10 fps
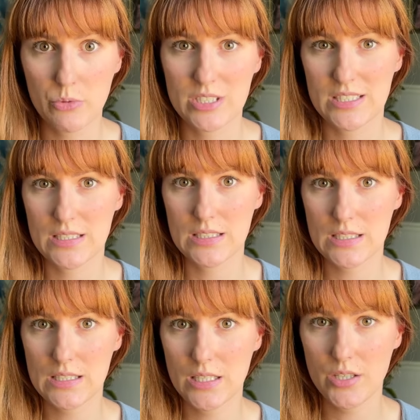Resistance
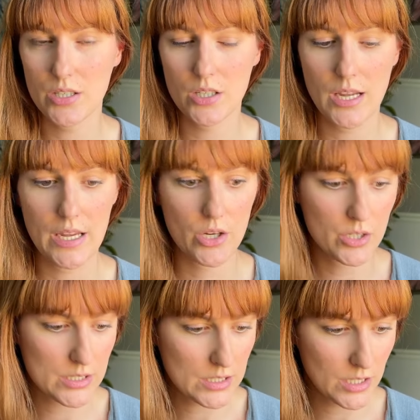is here. Anger
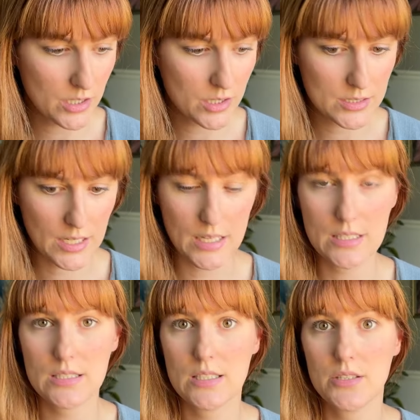is here.
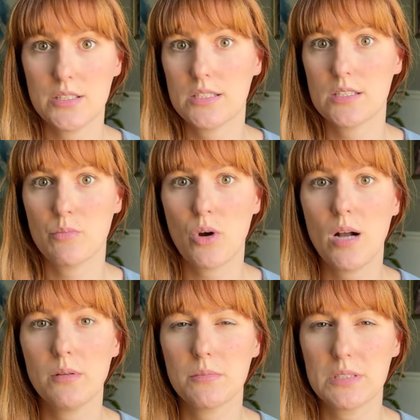Sadness is here. This is a
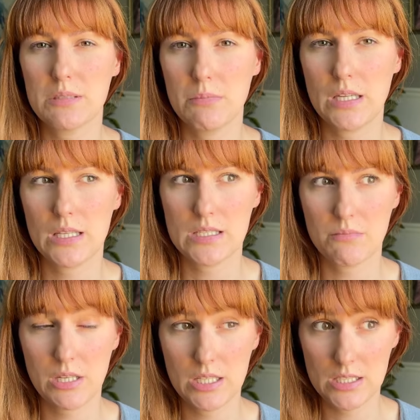problem to me. This
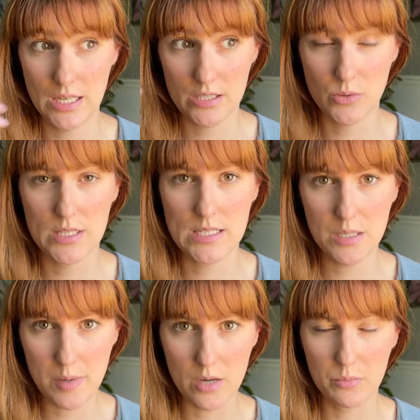means XYZ
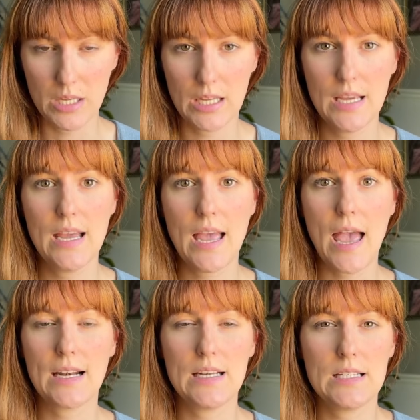about me,
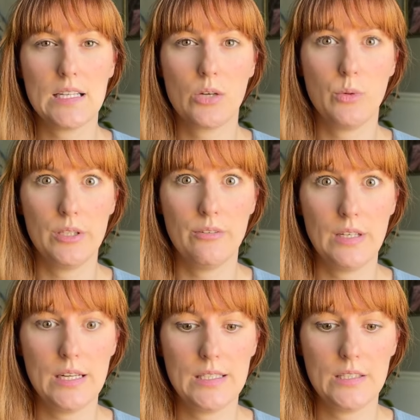and I need to get rid of
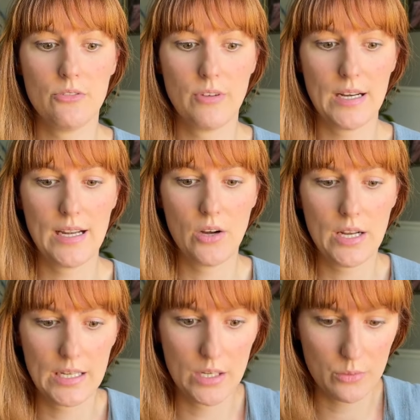it. I need to find out how
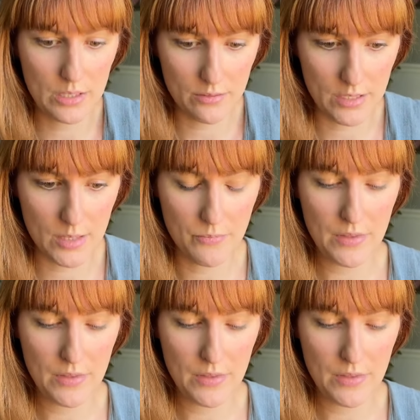to get rid of it.